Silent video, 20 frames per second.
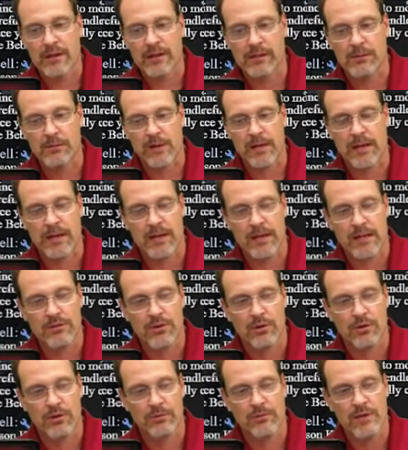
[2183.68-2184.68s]
to me, and I
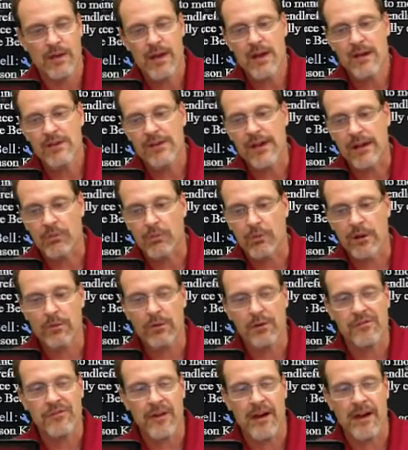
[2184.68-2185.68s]
told them that we
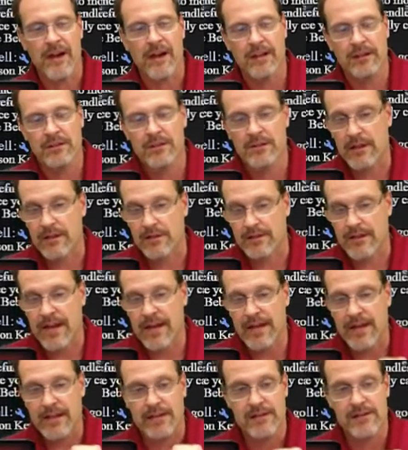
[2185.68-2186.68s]
would find
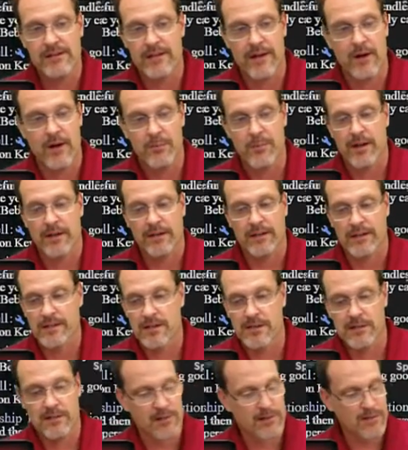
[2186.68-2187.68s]
Dan. I need your help on this
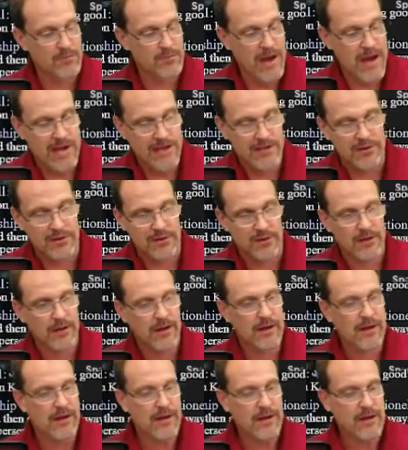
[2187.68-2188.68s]
because you're the master.
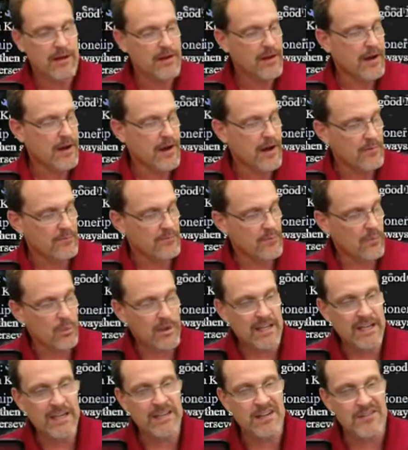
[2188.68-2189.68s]
Um,
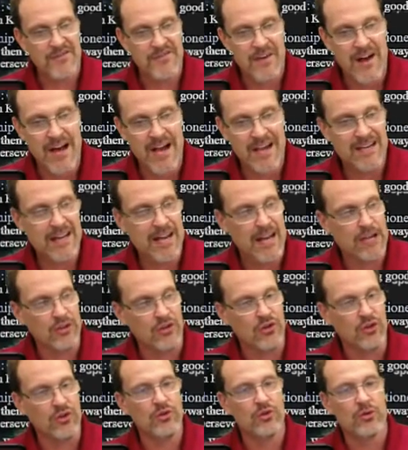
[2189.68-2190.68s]
we need to find a
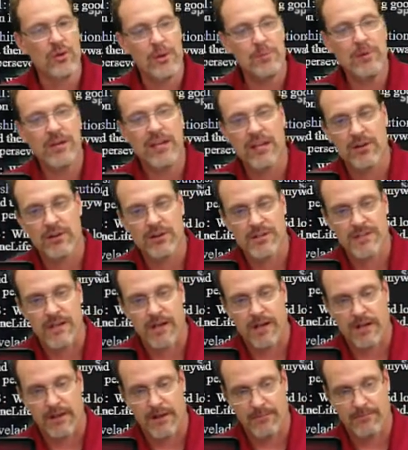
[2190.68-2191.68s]
new repeater
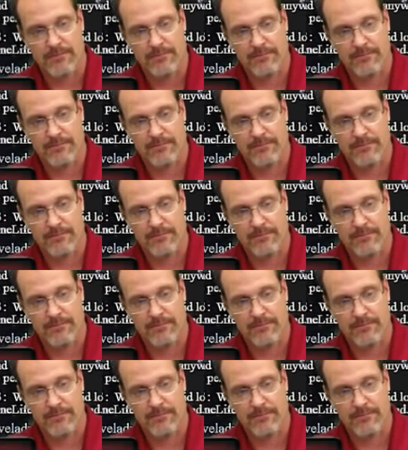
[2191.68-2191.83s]
setup